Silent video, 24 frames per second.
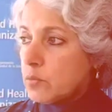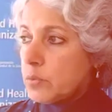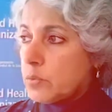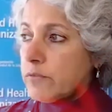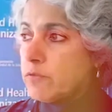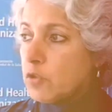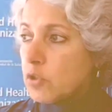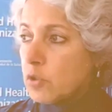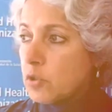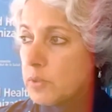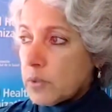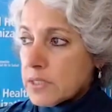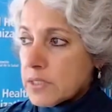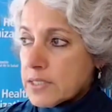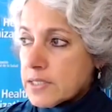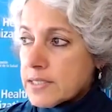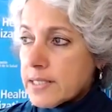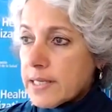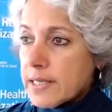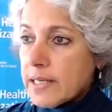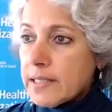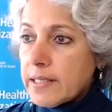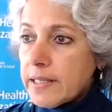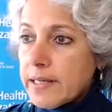We have always
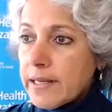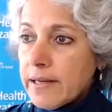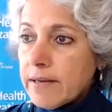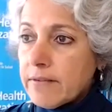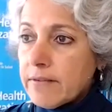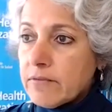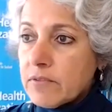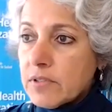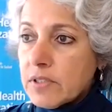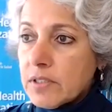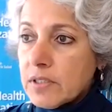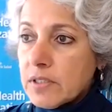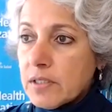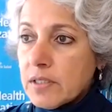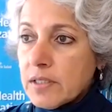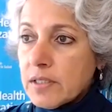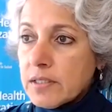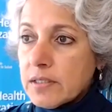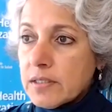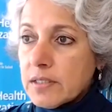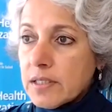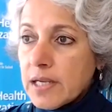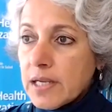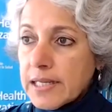said, and I've
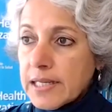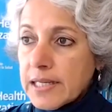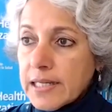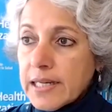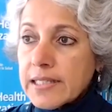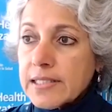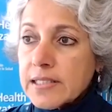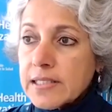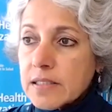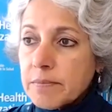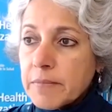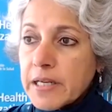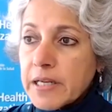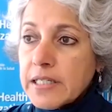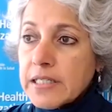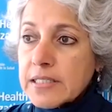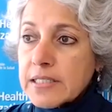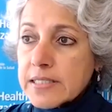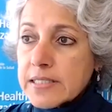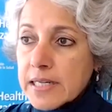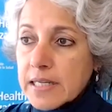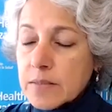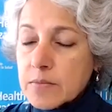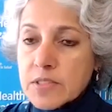highlighted many
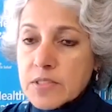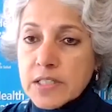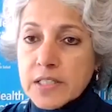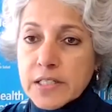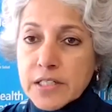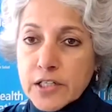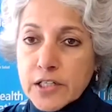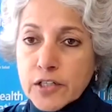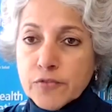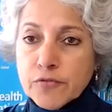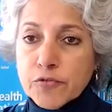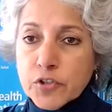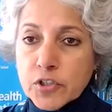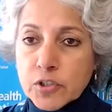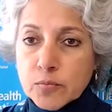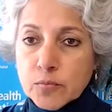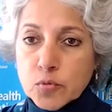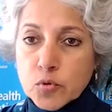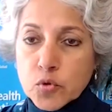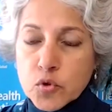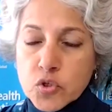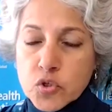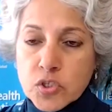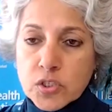times, the need for a
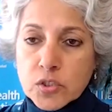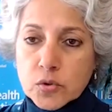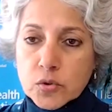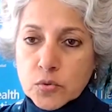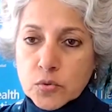booster